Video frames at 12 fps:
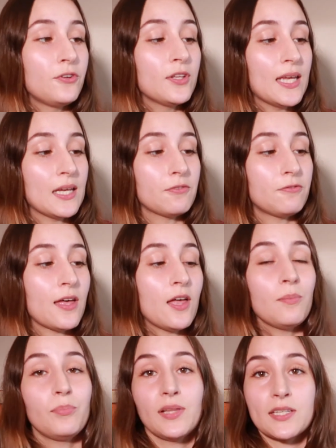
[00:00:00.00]
full-length
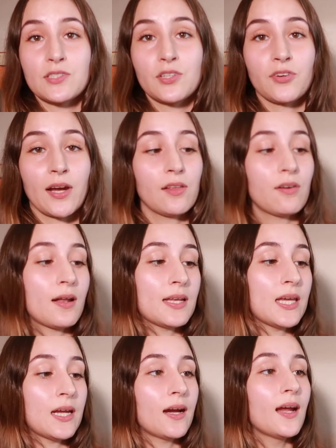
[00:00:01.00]
film plus the trailer on
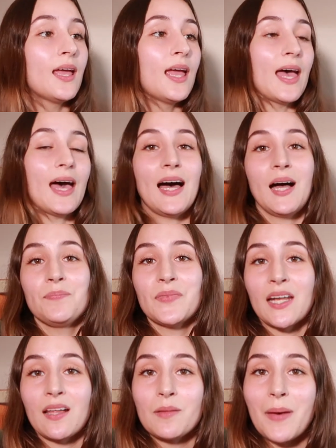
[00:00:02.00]
here. And
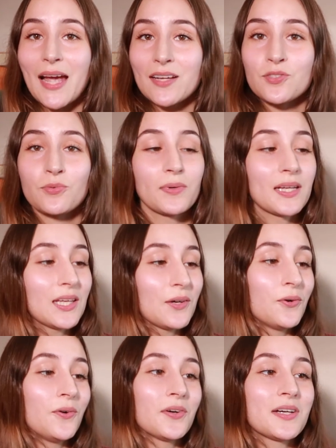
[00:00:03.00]
on the back is really
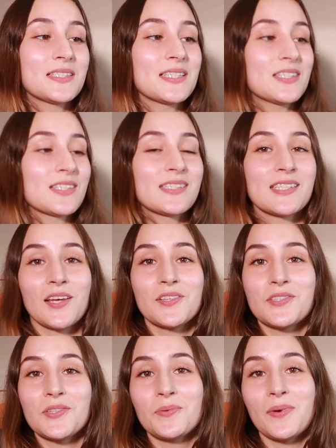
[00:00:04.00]
cool because it just
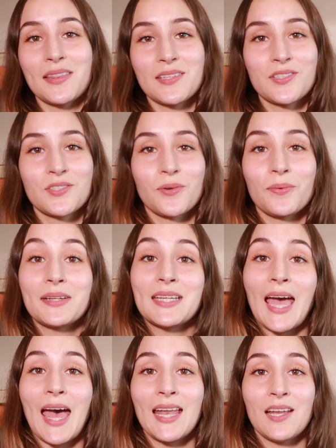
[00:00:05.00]
tells you what the store would
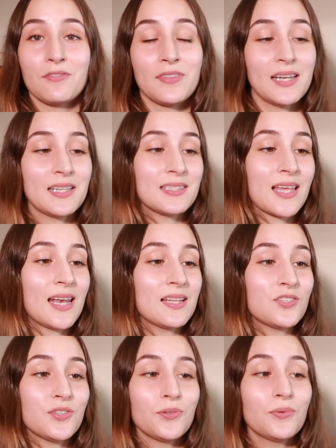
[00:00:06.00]
get if they decided
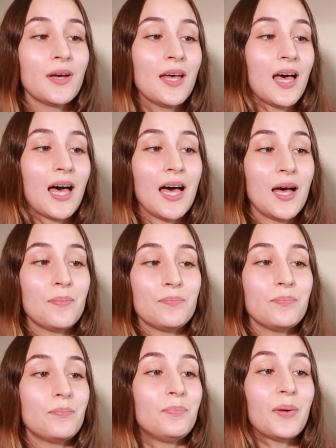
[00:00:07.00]
to
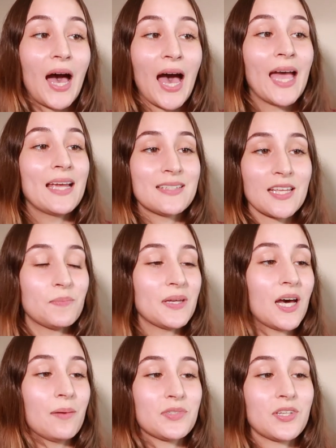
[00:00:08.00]
buy Death
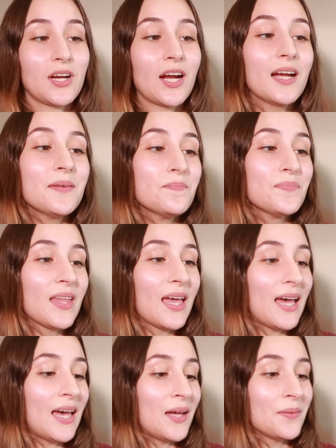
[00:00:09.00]
Becomes Her.
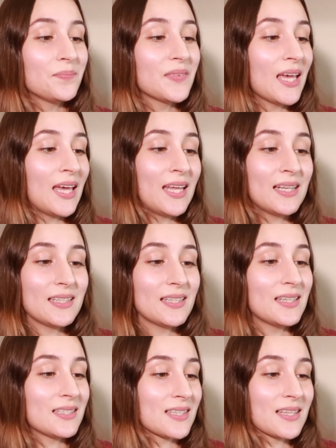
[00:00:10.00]
And
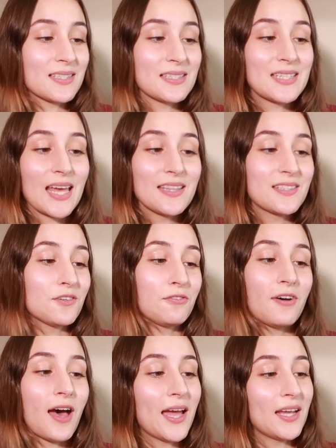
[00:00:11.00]
it says, a
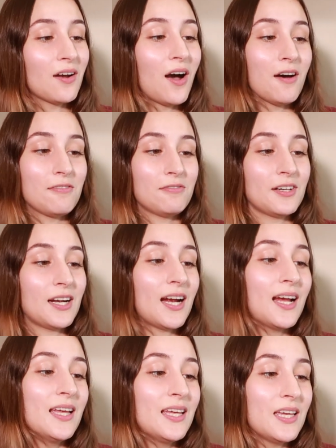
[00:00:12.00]
death-defying offer.
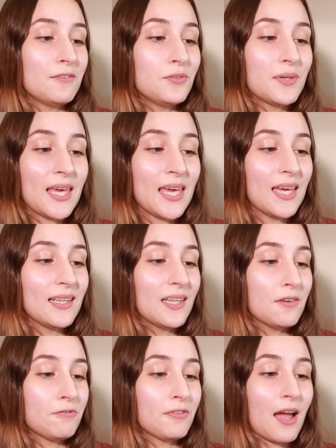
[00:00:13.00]
If you can't
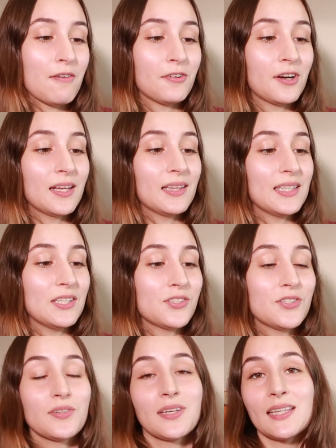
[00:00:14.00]
live forever, at least
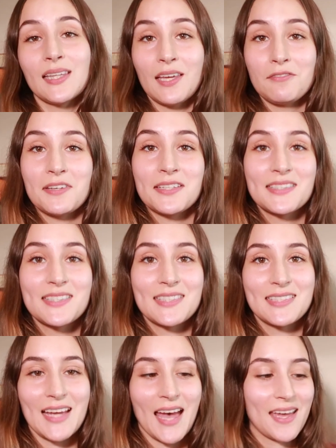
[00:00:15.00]
you can live in
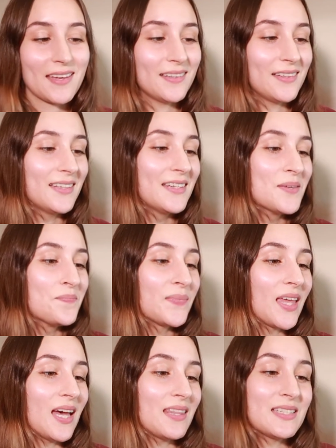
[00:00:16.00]
style.
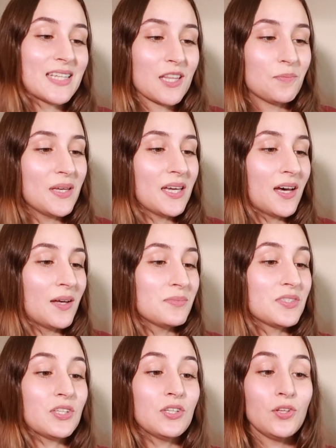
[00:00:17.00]
The Death
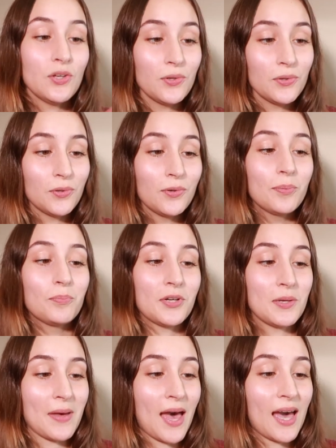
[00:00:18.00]
Becomes You
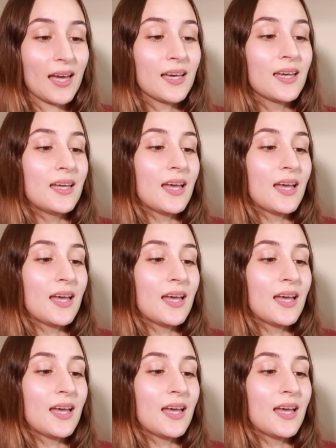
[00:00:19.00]
pre-pack.